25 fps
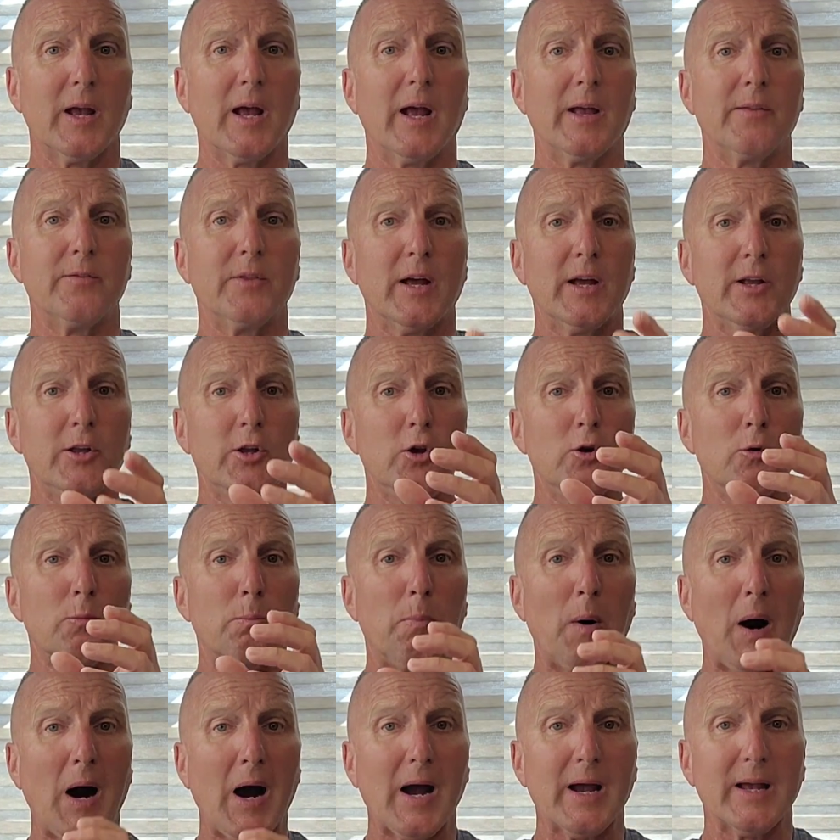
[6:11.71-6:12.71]
and then you
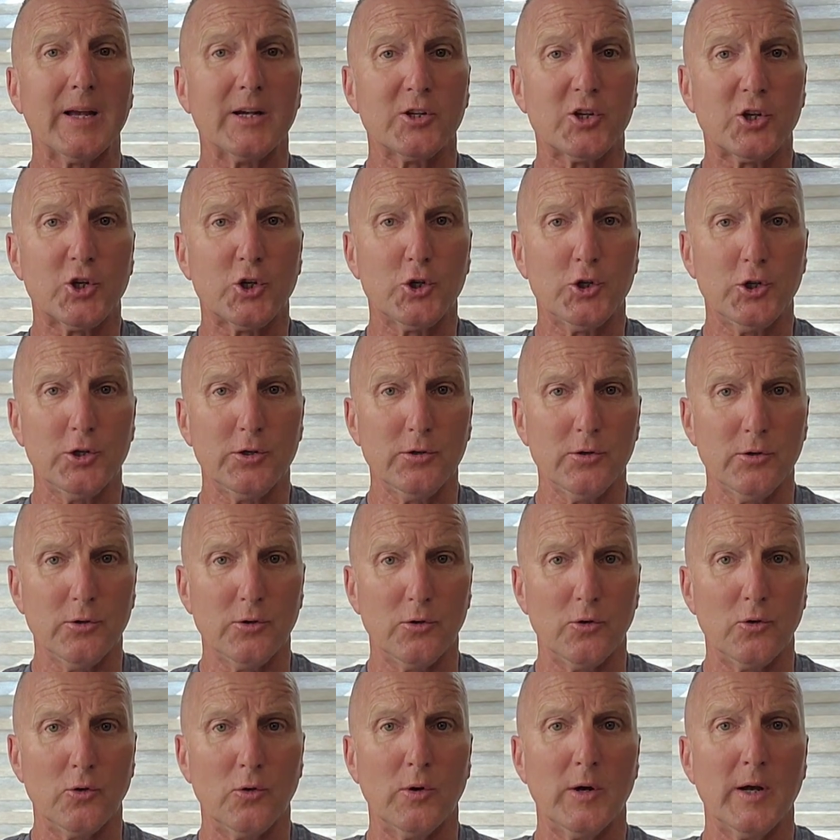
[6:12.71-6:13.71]
buy a
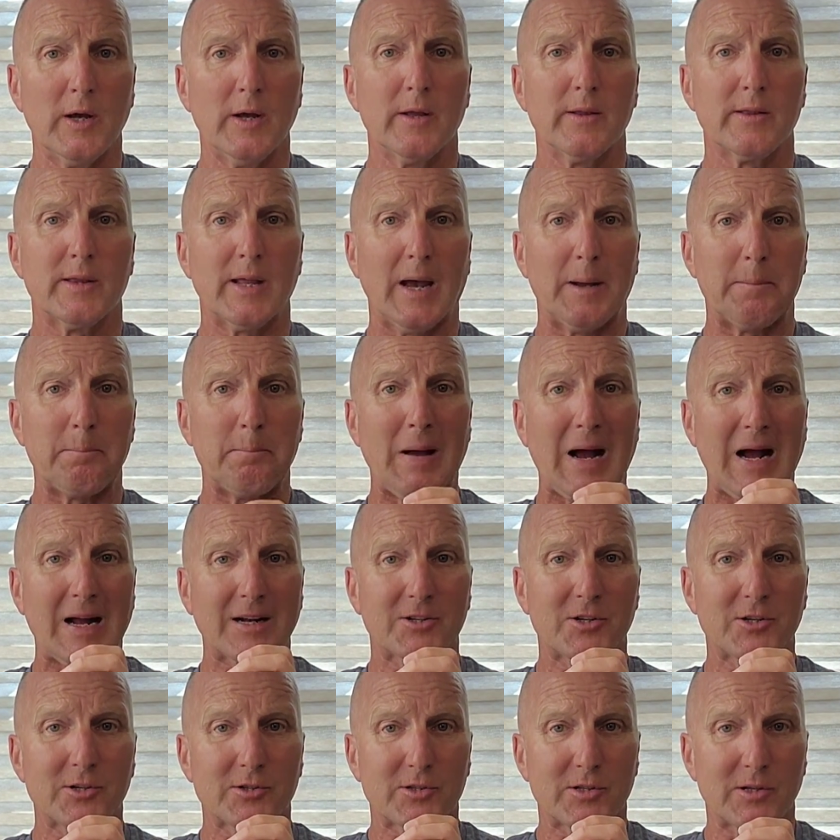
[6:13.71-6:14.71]
shoe that
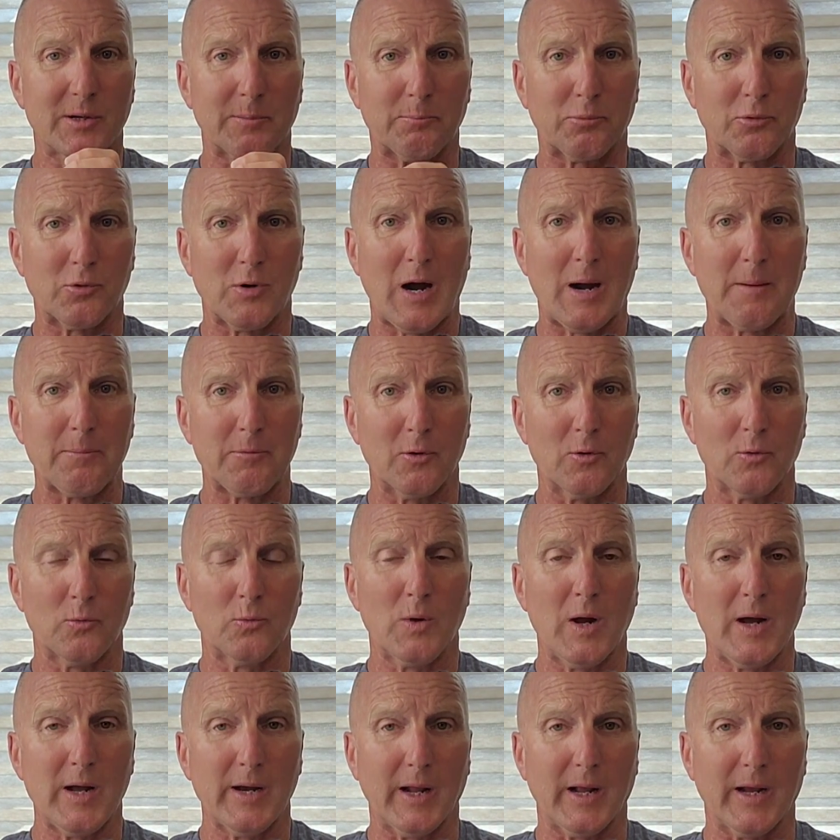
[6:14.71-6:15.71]
matches the proper
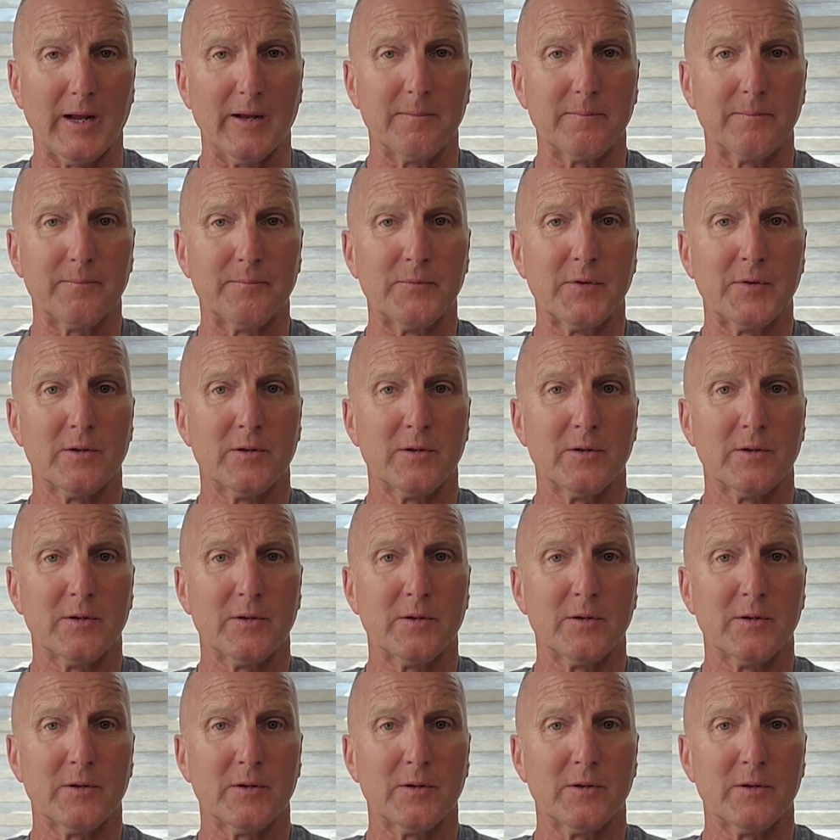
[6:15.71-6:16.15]
running.